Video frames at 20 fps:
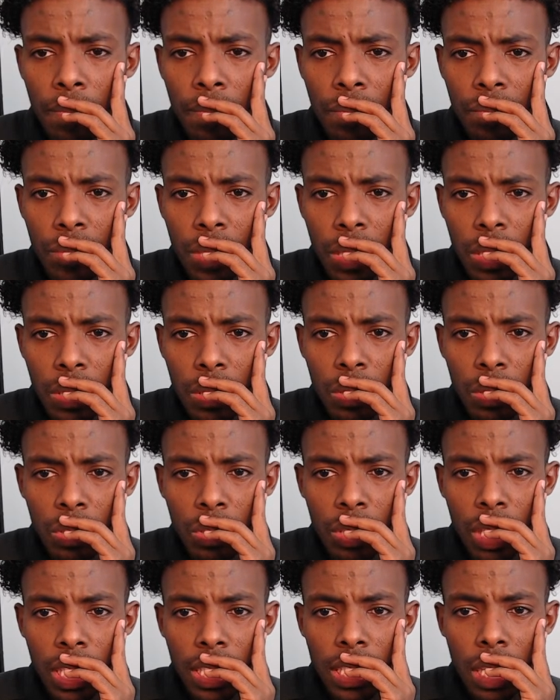These 2
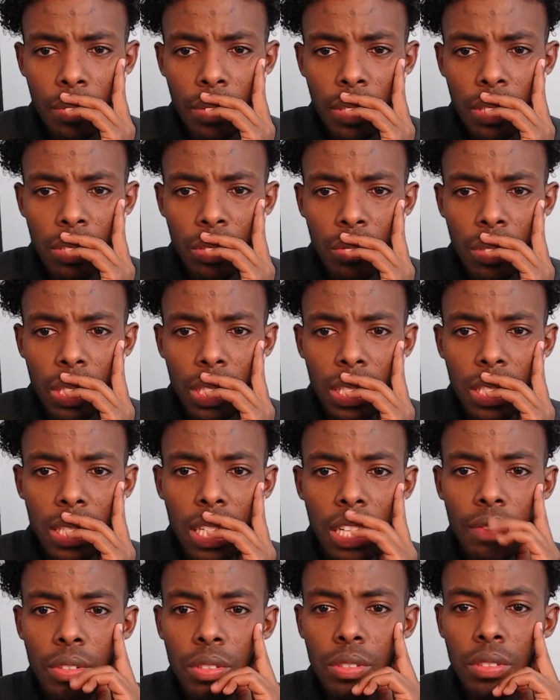trades that we took with these
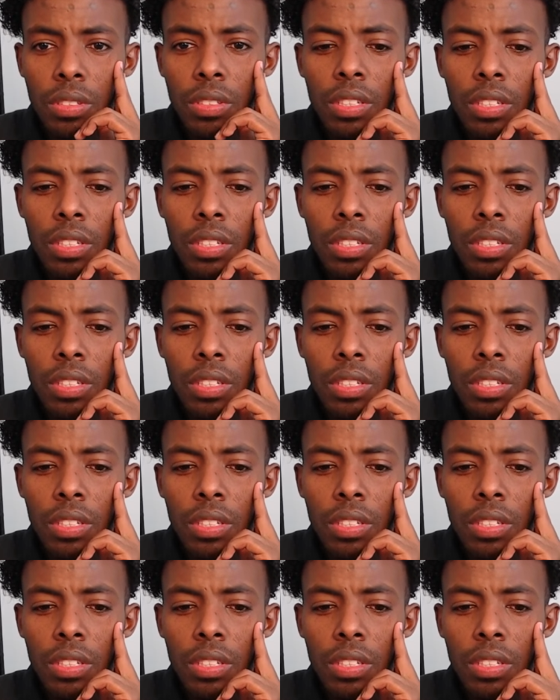levels.